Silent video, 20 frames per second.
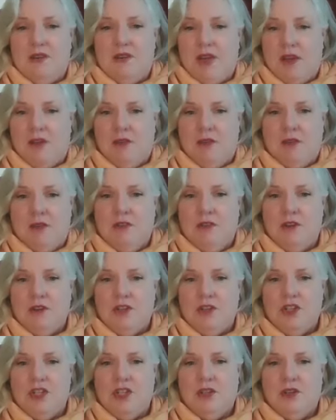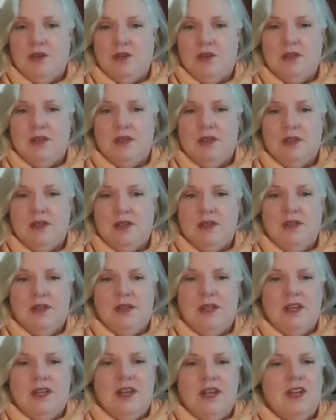of every virtue.
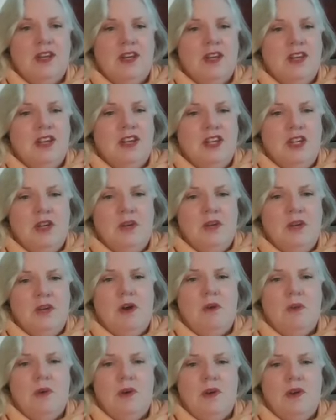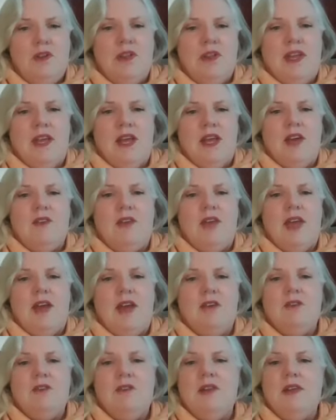You are worthy of
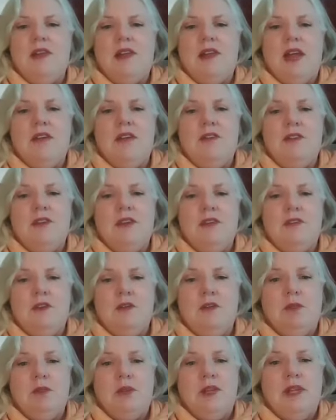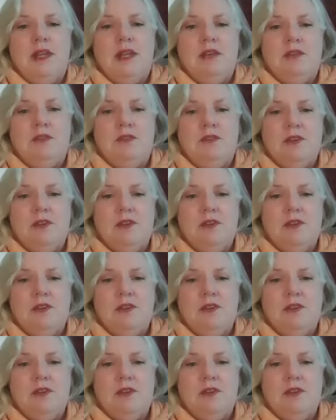every life-giving belief.